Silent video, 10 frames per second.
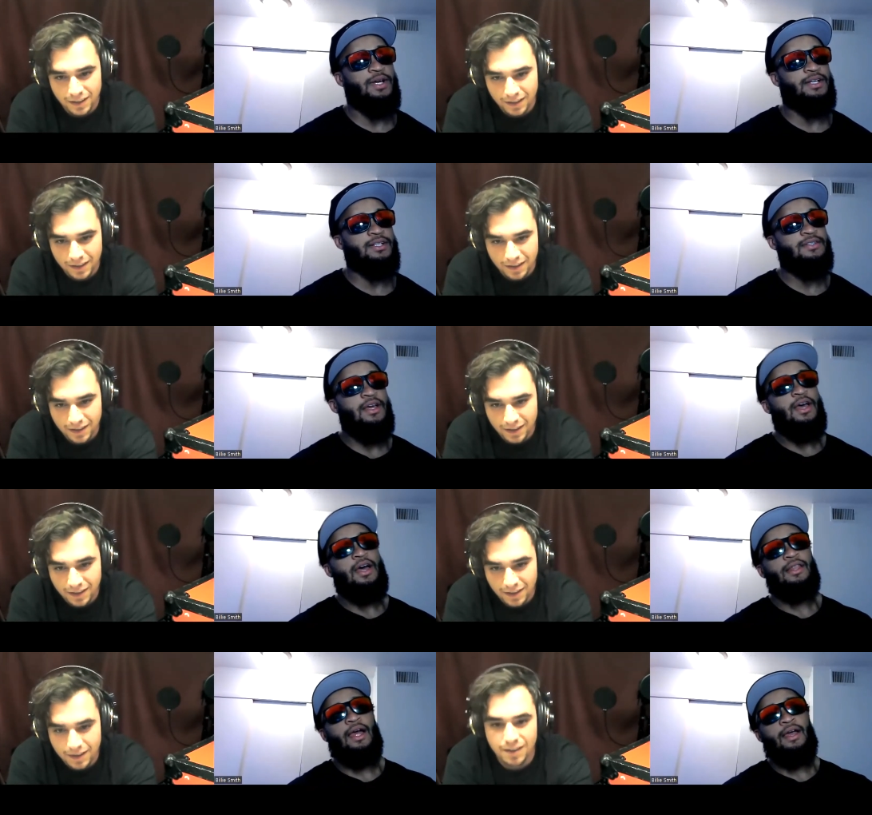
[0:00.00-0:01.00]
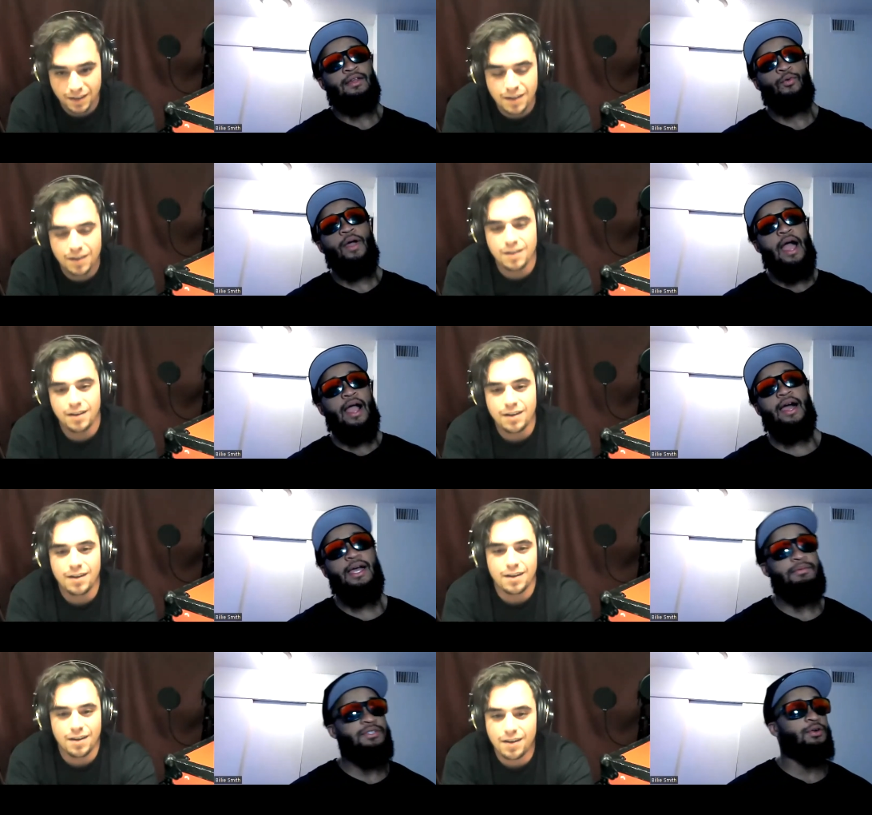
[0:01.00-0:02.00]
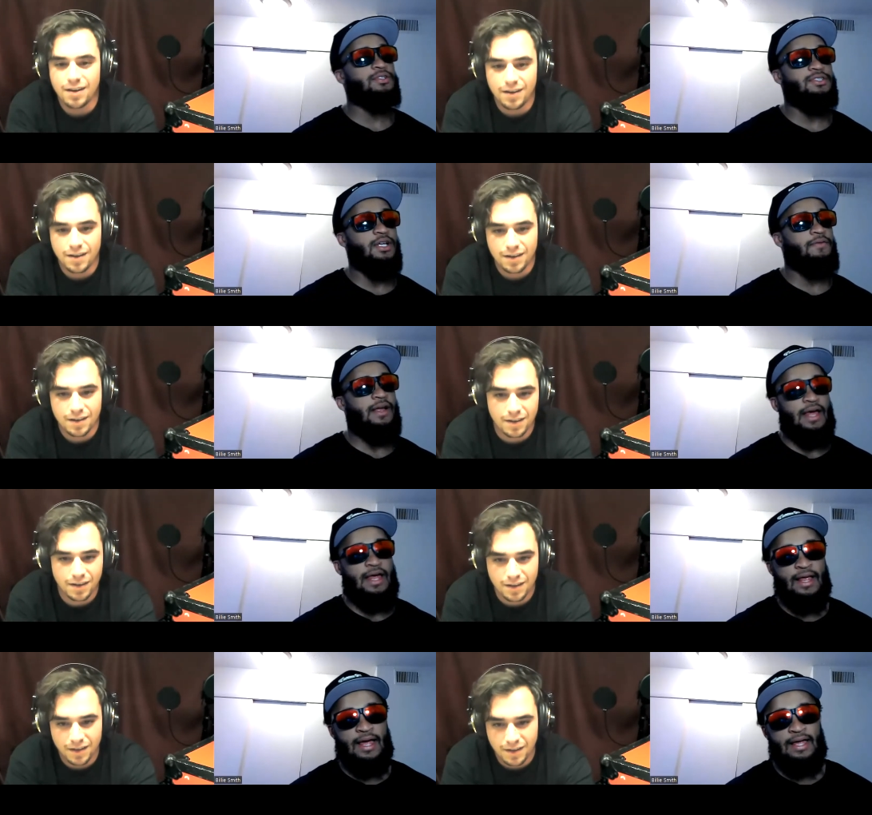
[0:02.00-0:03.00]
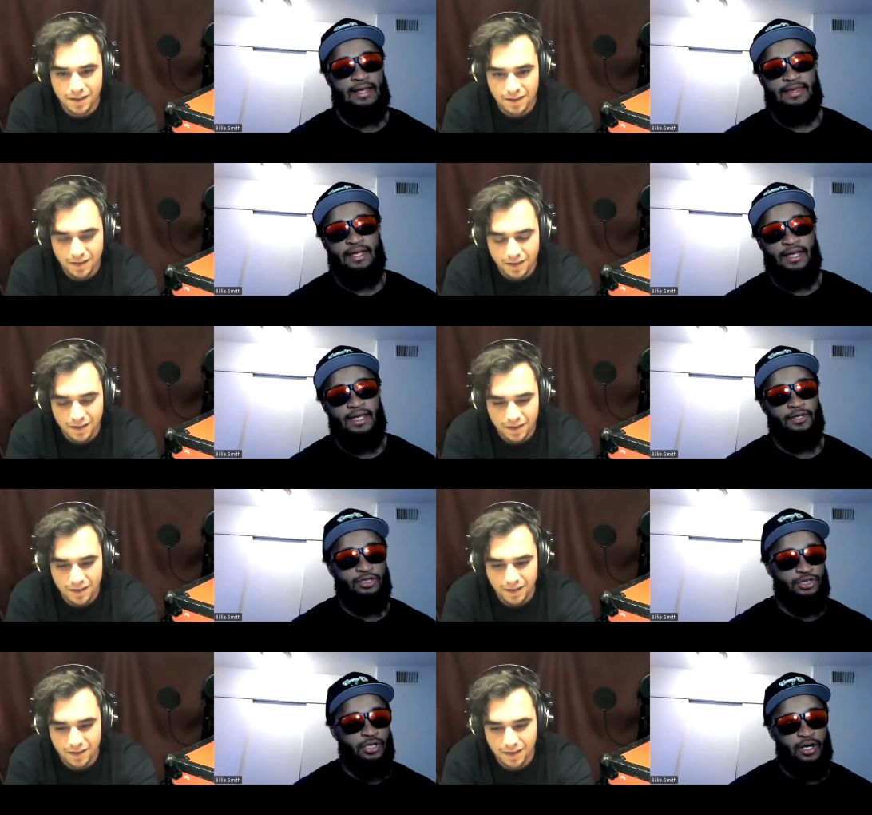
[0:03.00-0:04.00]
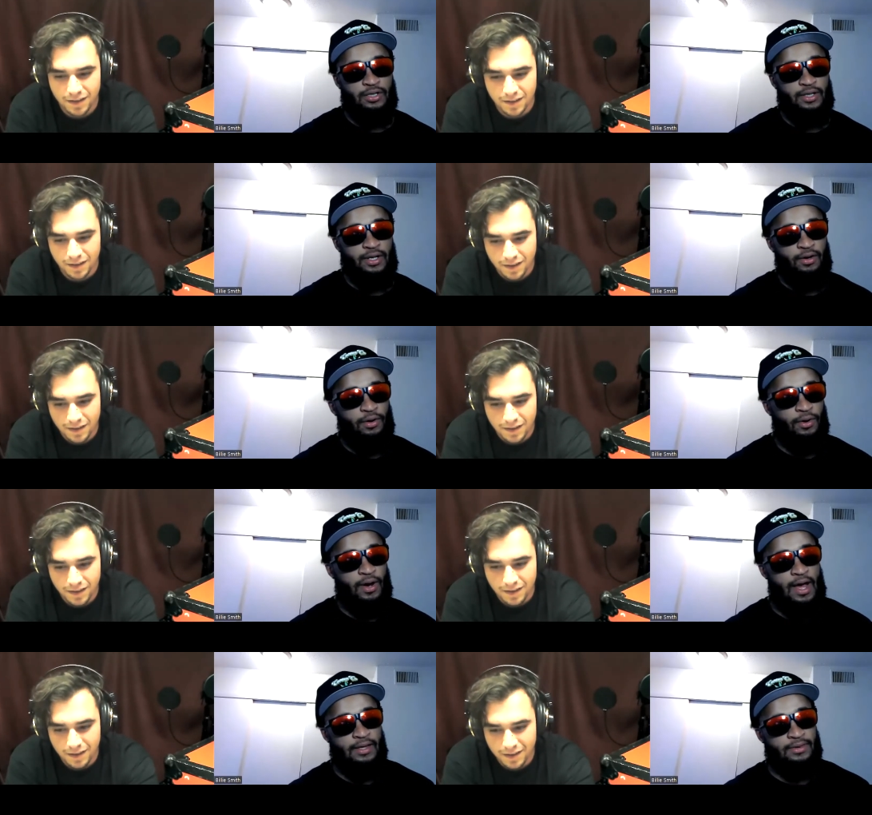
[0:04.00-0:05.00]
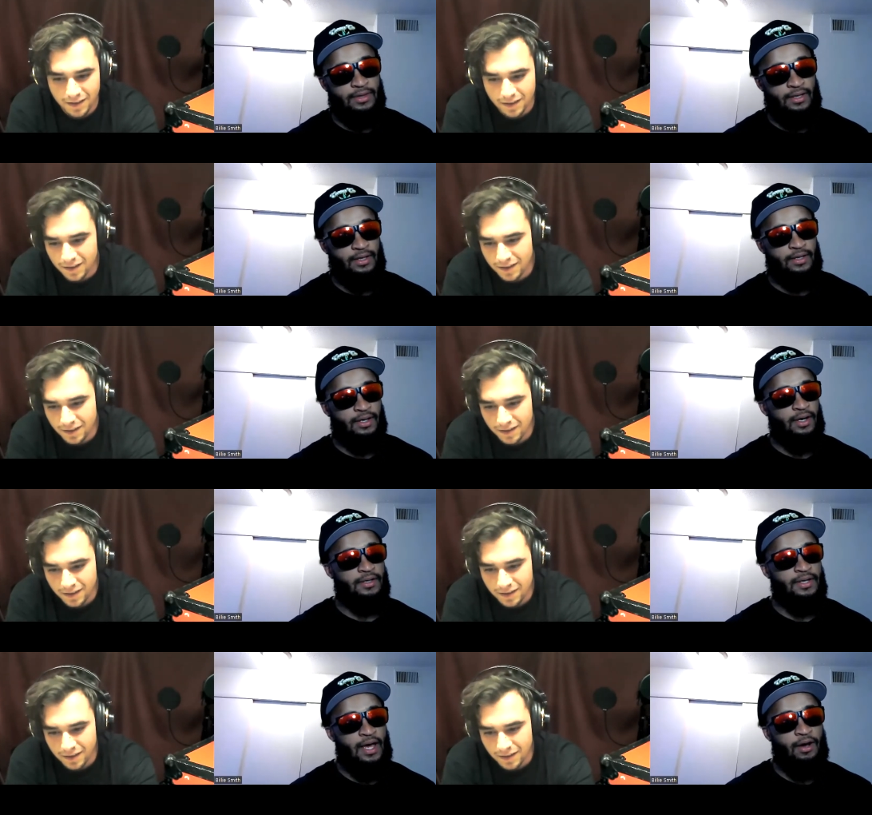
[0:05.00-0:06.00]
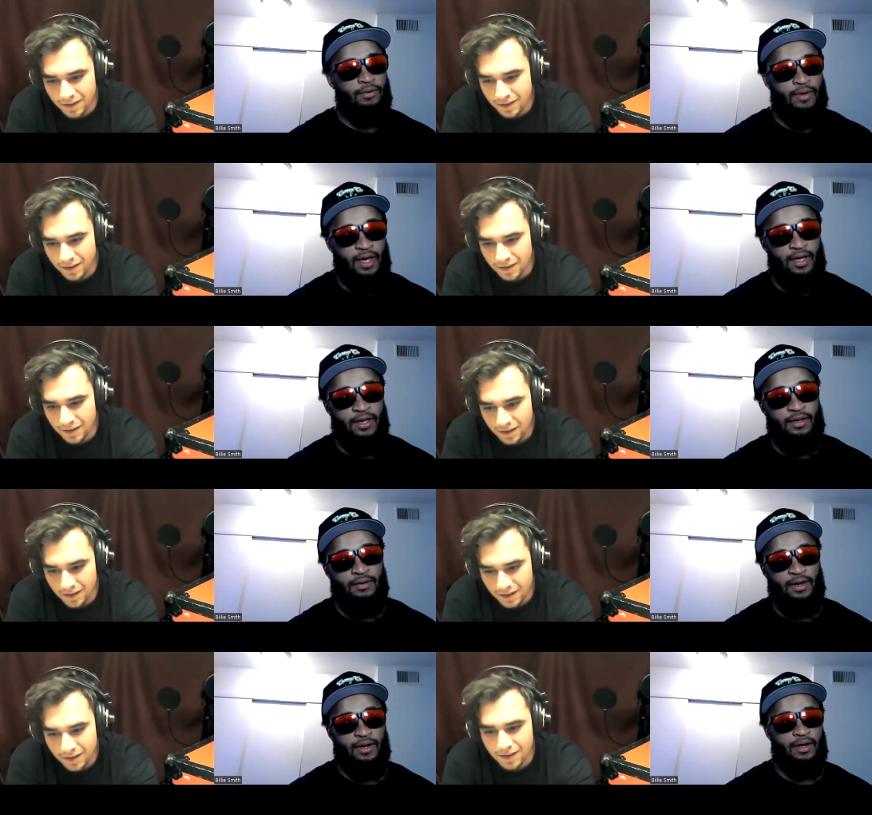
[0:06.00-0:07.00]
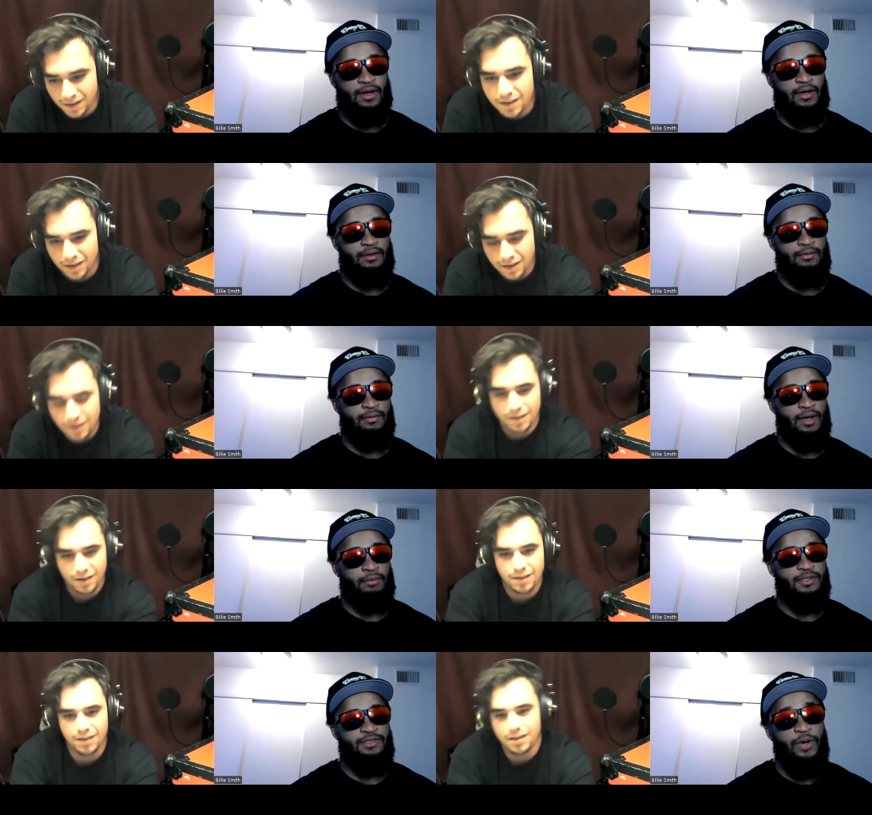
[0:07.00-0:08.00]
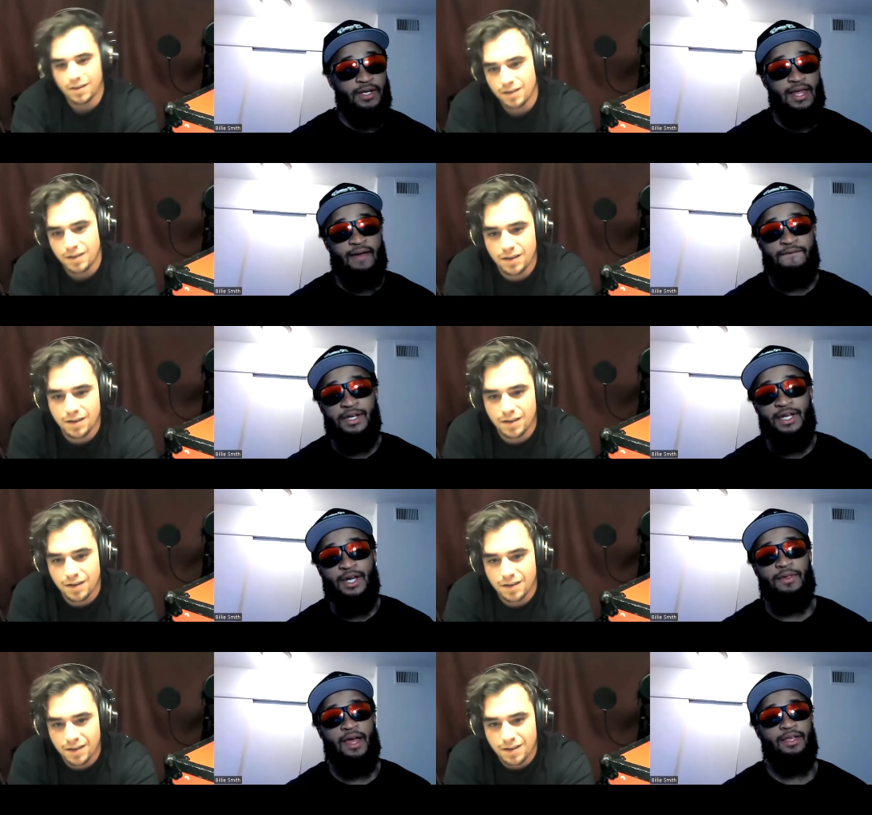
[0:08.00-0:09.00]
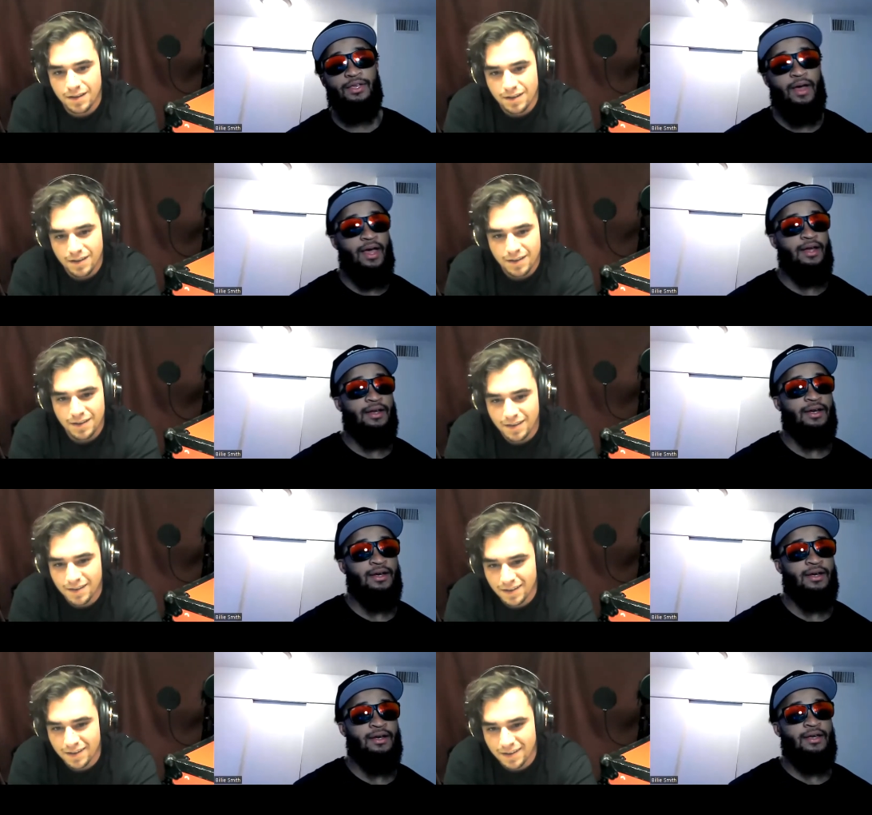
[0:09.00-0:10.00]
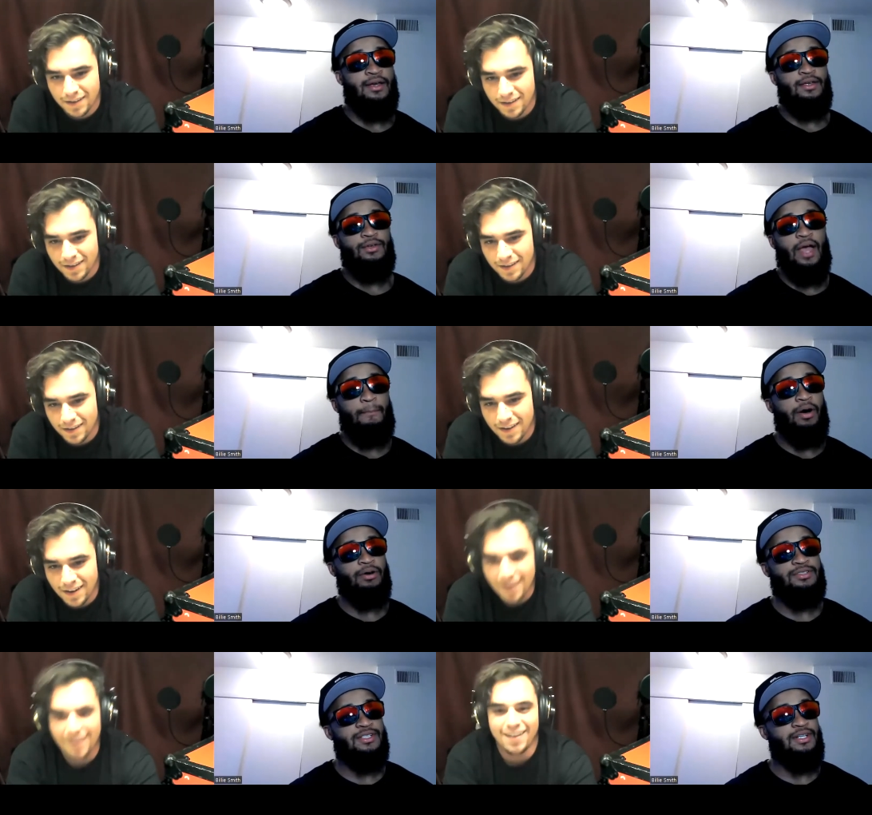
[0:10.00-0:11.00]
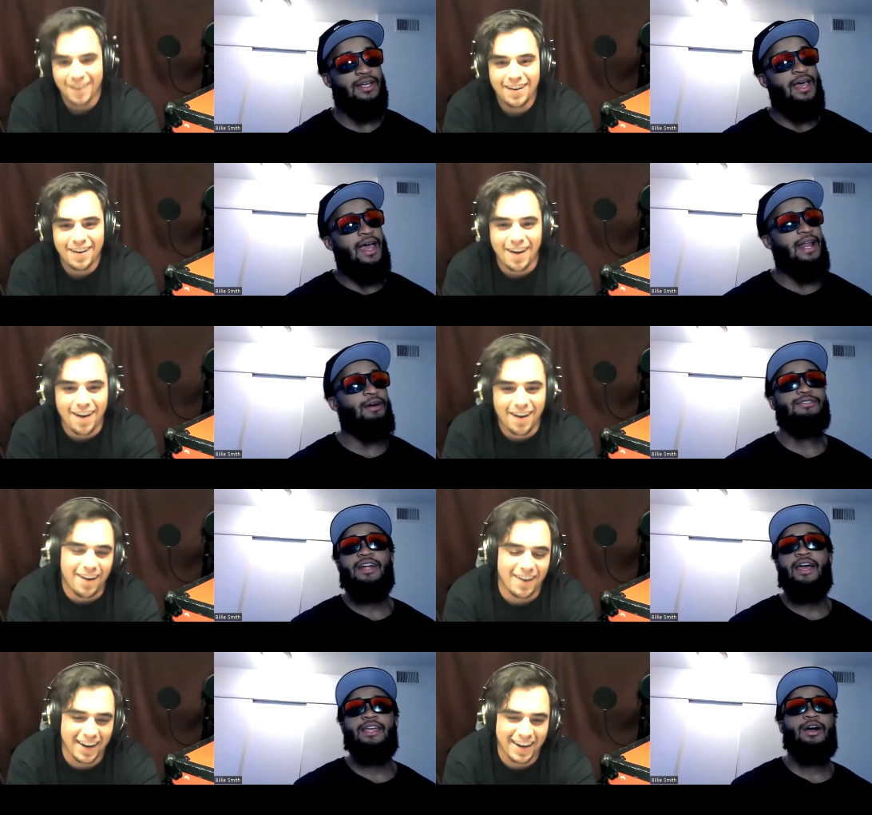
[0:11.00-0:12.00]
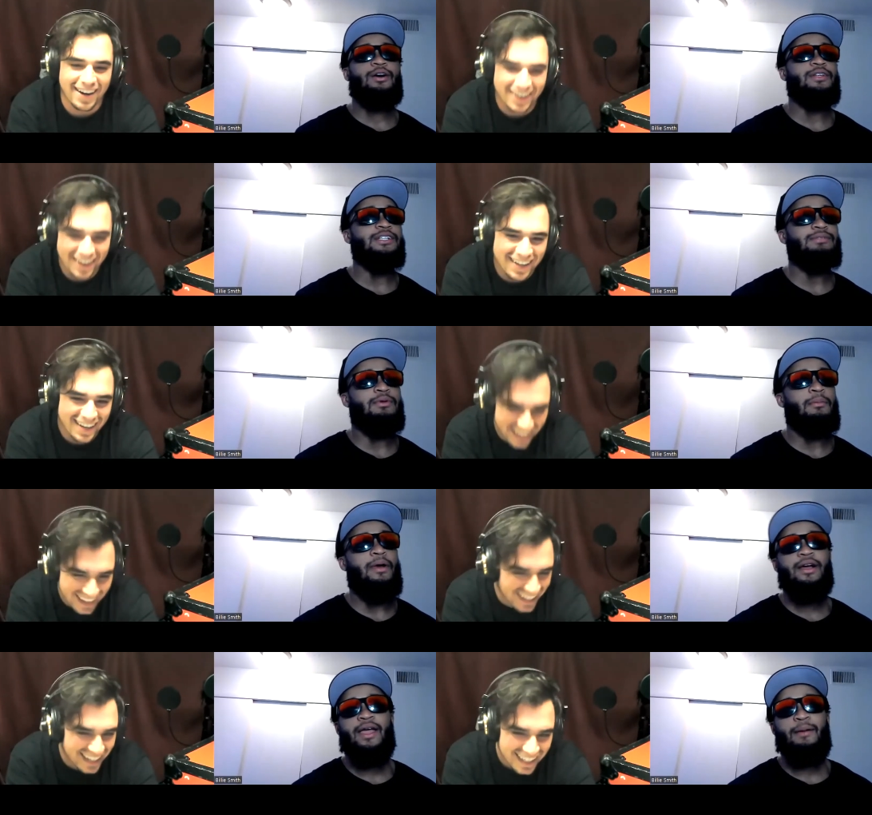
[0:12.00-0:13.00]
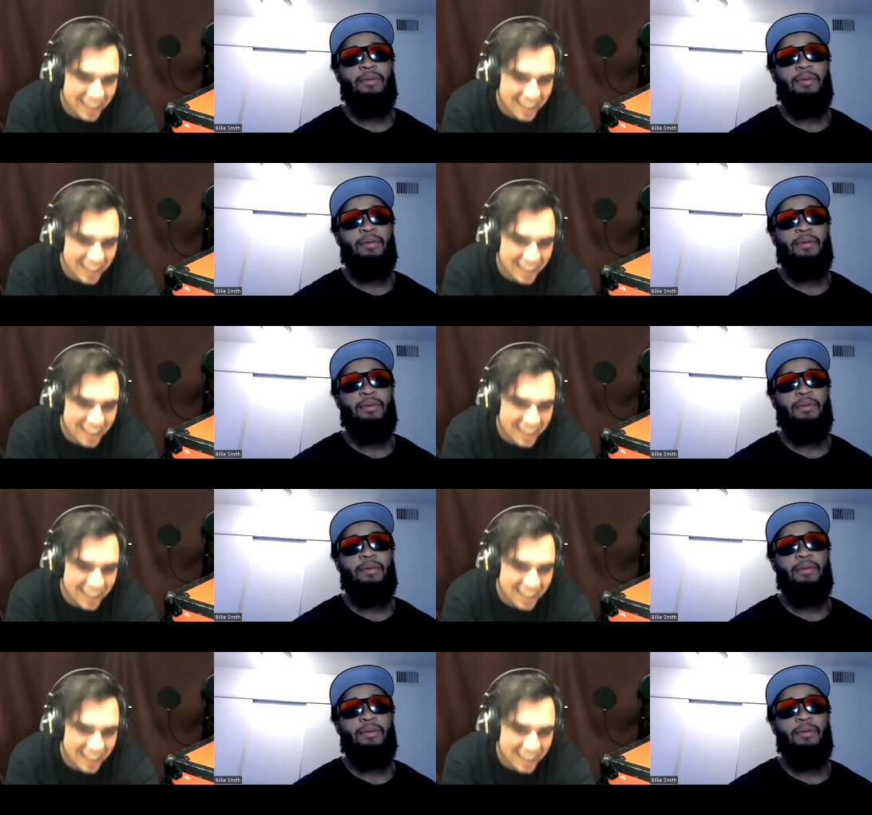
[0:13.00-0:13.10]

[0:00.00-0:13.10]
Speaker 1: because like the way I got hip to your stuff, I I, I think either Charlie or I think uh, yeah okay uh, uh, retweeted that video that you had uh you had posted, and I was oh, like, yeah. yo, this some American